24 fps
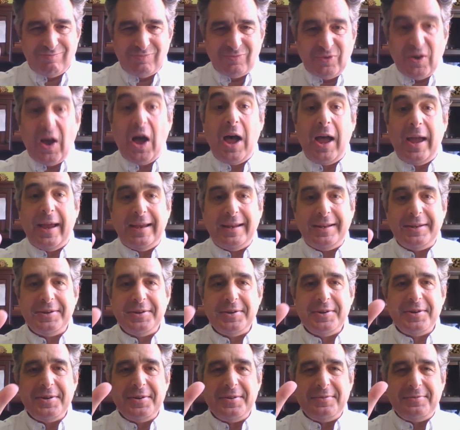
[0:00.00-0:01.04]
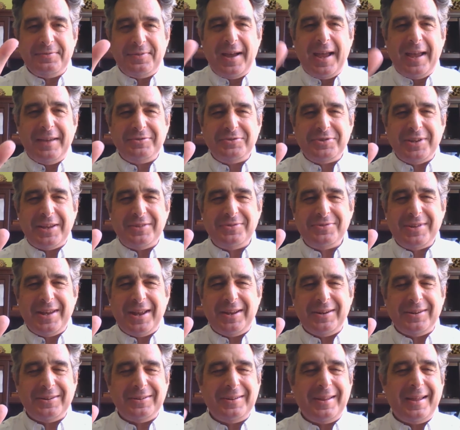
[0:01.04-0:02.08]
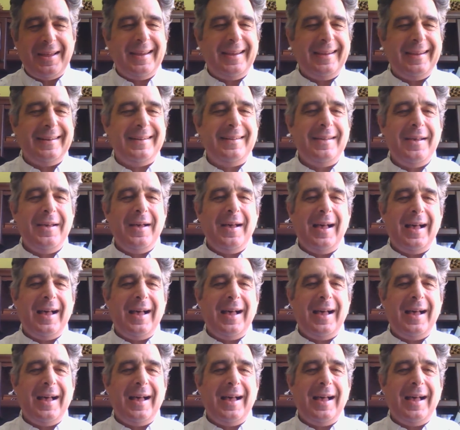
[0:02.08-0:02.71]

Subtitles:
5 shaves down the line,